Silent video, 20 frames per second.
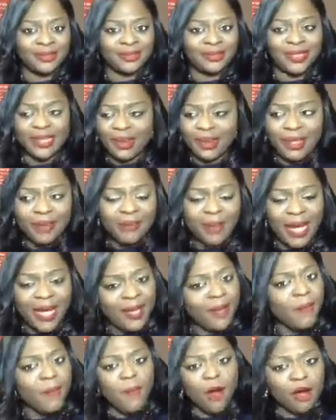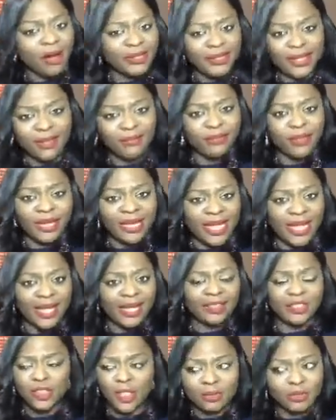They're in my inbox every
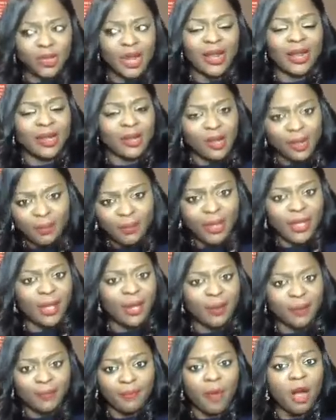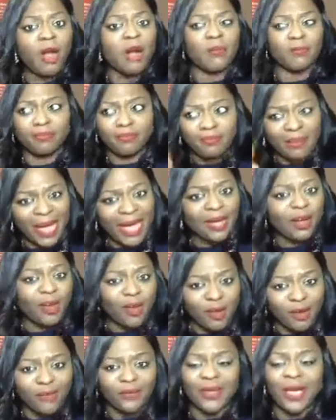day. Stop trying to hook me up. Mom, back
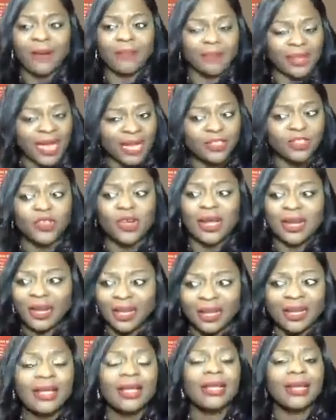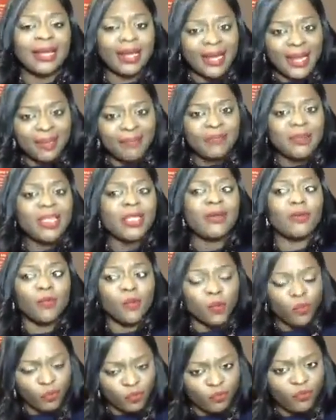off. I'm not trying to.
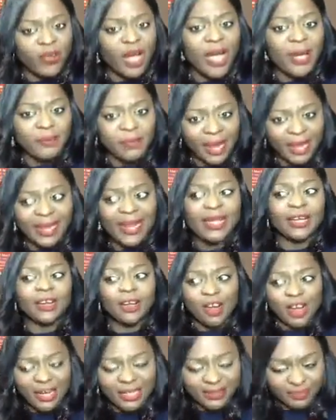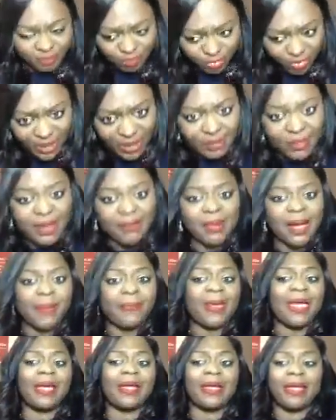Let God bring me my
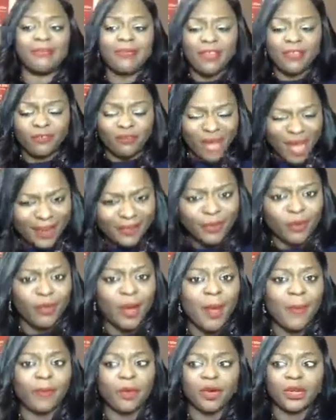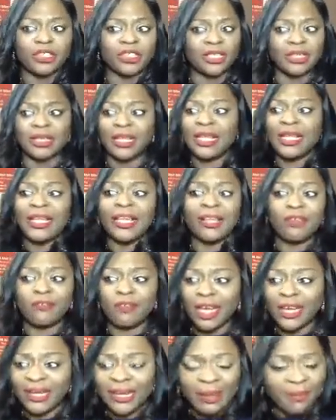man. Let me find the right person.
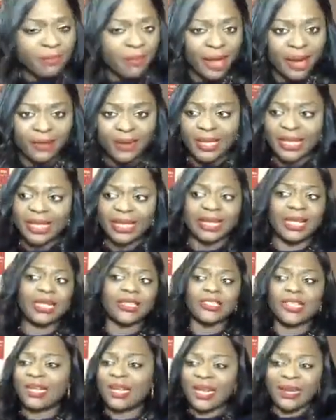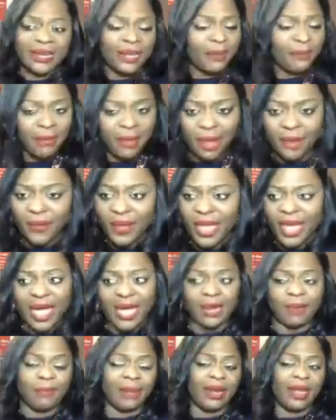If I didn't marry Kelechi, and I didn't marry
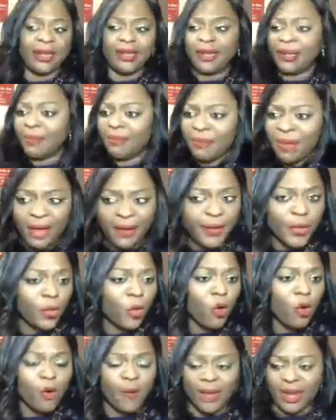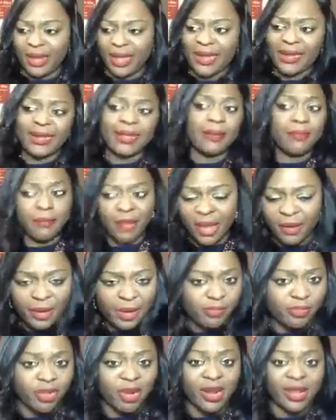Adam, and I didn't marry Corey, and I didn't
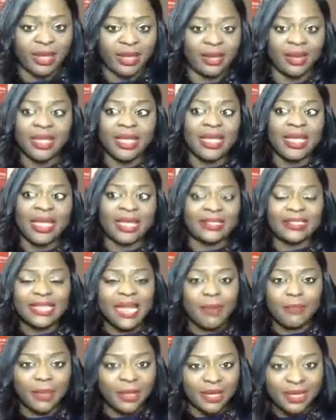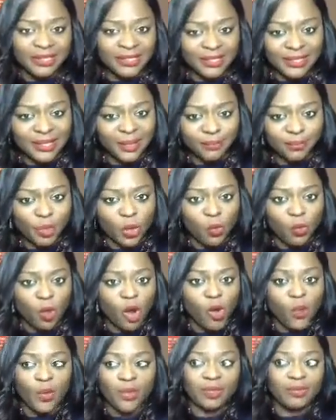marry Brian, it's not because there's something
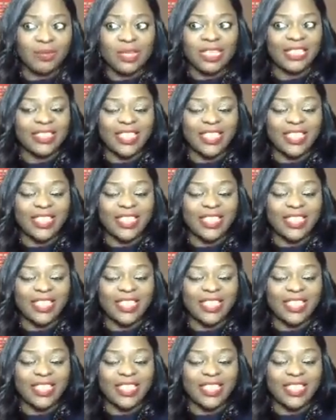wrong with me.